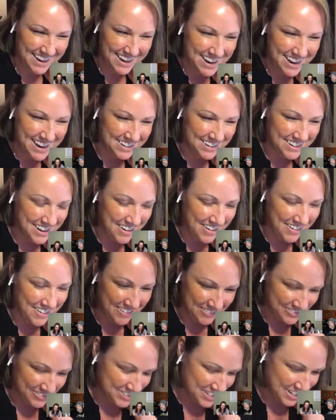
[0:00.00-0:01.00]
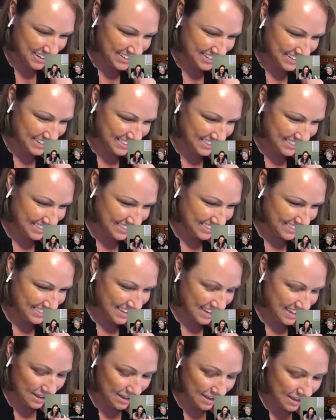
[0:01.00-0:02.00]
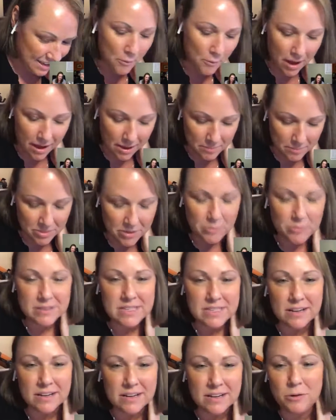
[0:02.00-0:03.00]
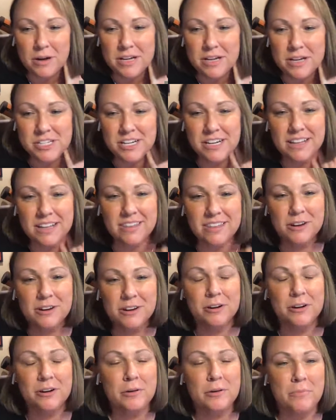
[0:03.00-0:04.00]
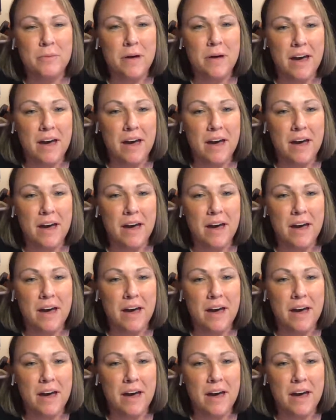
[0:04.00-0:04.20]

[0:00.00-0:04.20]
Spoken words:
No, I'm trying to think. Oh, there was a question in the group.